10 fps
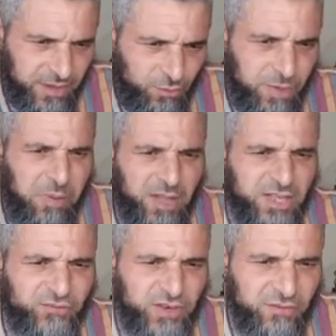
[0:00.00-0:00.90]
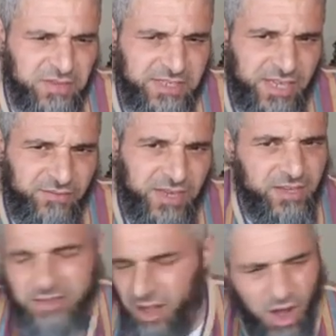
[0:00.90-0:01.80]
We bonded in front of the
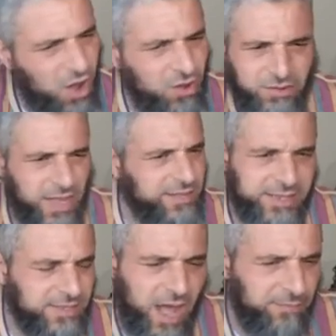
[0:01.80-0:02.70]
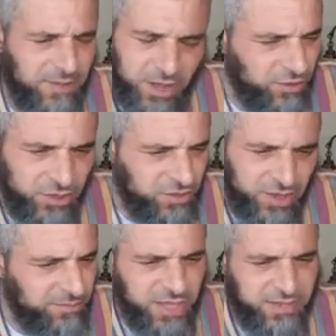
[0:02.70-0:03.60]
TV. No, that does not. No.
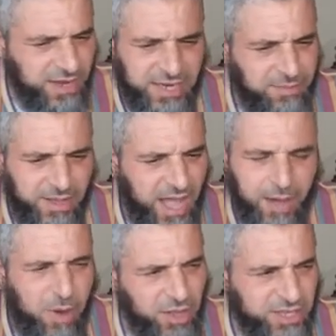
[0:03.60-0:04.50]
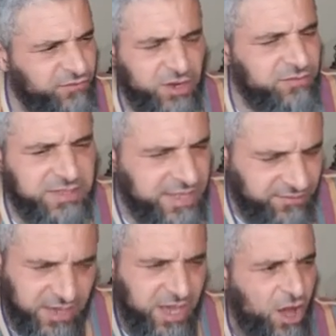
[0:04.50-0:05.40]
I'm not talking about that bond in front of the
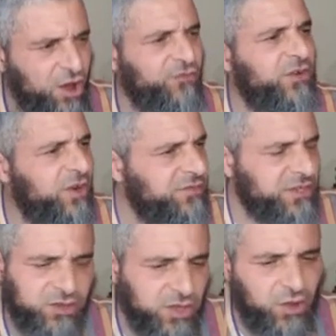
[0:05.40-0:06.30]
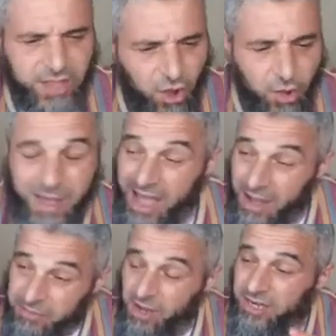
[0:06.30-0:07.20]
TV or front of this or that on the home.
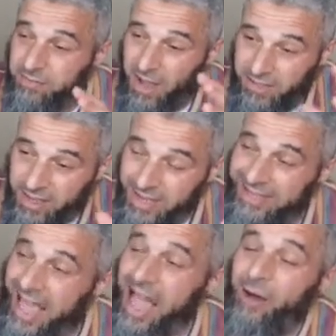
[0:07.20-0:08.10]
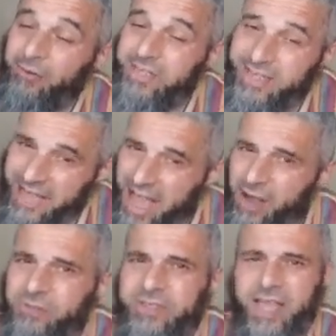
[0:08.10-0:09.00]
I'm talking about an outing
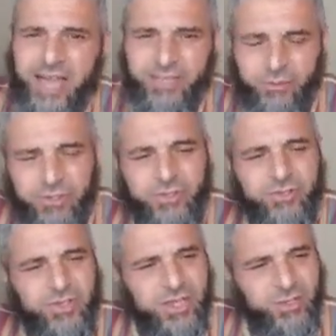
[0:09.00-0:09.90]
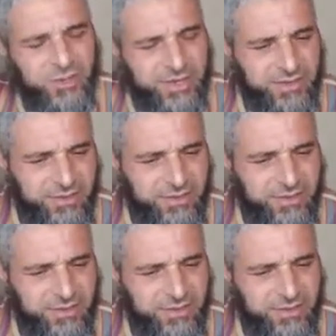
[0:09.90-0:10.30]
outside with your children.